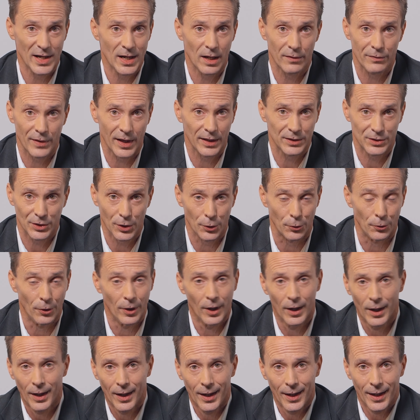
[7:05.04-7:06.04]
love that too.
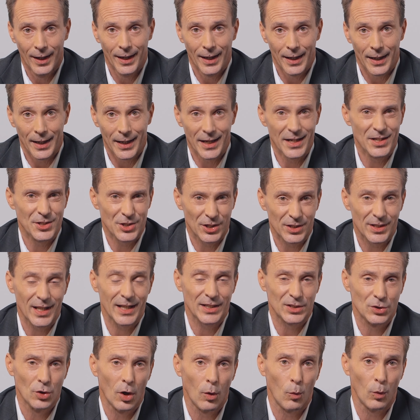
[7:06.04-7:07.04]
It's just
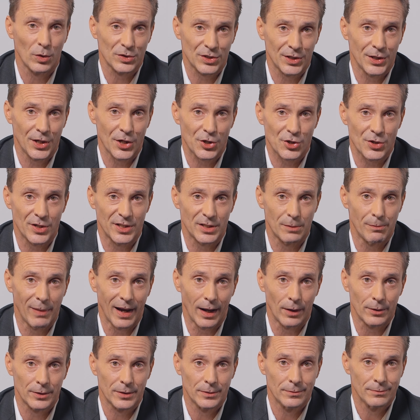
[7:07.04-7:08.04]
that's not what Sedition is
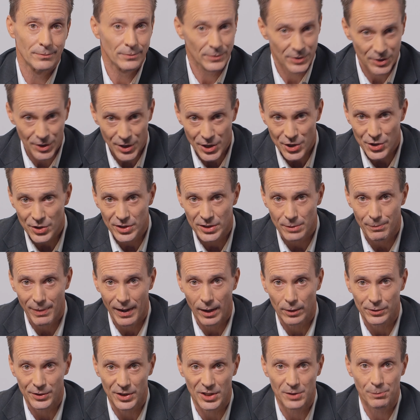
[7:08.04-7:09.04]
about. Sedition's
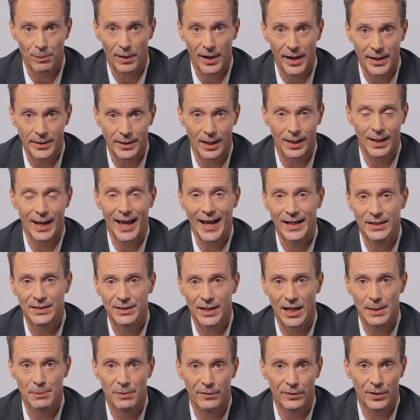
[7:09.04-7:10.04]
about displaying the
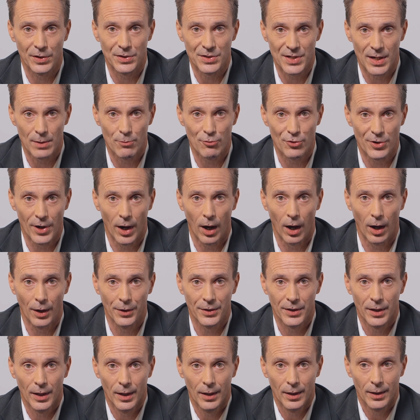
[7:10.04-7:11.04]
landscape of contemporary
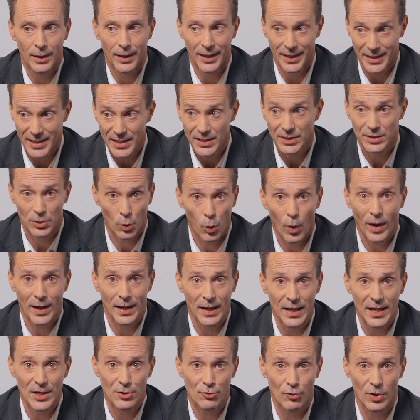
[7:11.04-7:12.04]
art. It is quite
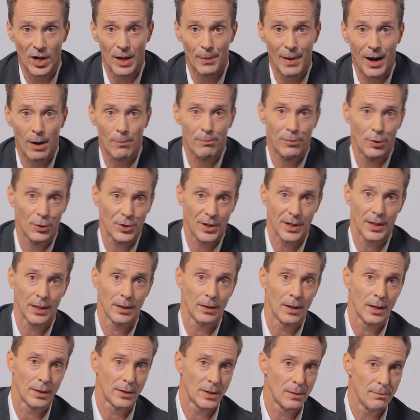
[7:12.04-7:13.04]
literally about
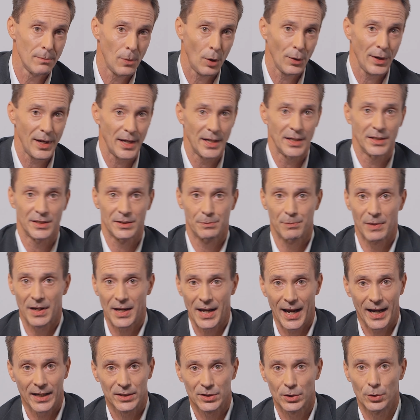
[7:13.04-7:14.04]
putting the Monets,
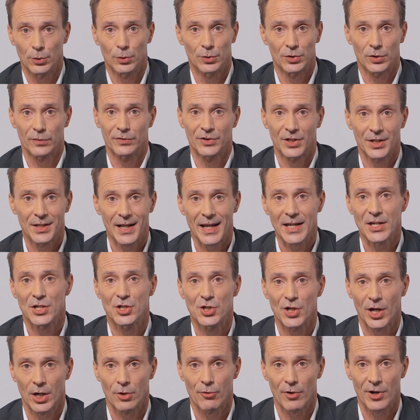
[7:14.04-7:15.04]
Picassos of today's
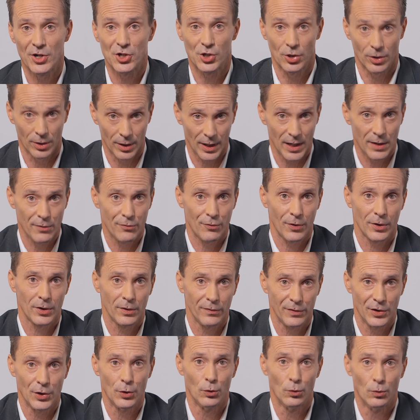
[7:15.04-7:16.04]
generation in front
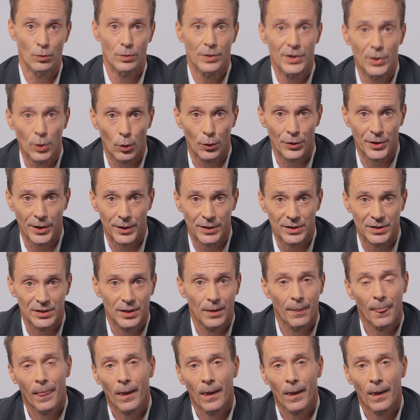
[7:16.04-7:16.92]
of you, the audience.